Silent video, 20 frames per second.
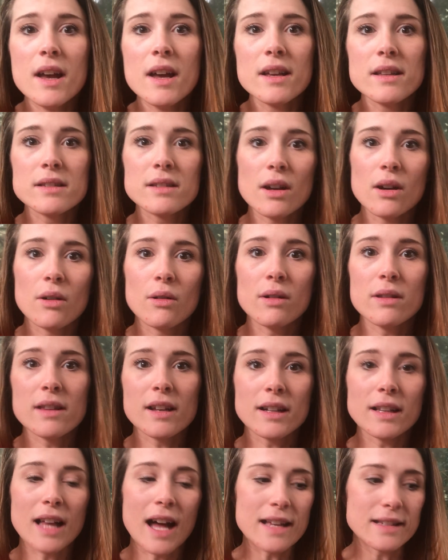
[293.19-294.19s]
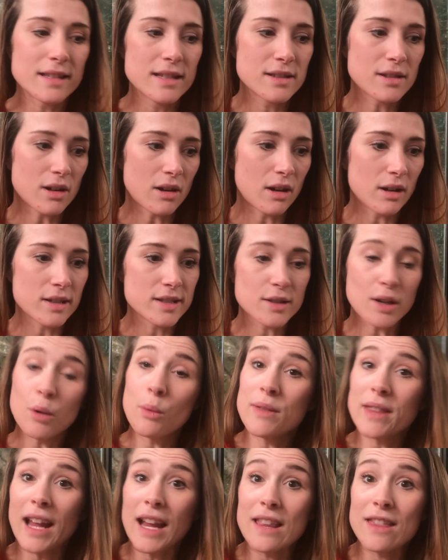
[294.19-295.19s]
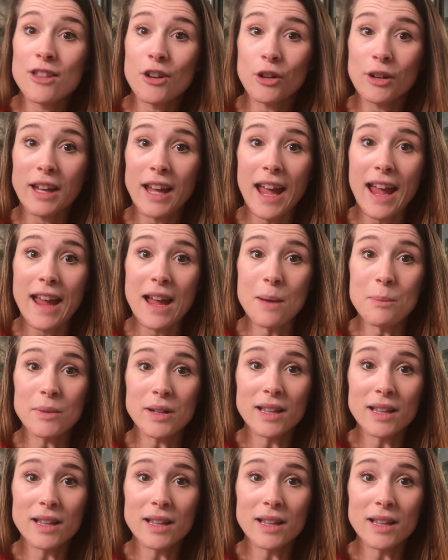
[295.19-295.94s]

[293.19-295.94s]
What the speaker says: So the classes start with 8:30 a.m.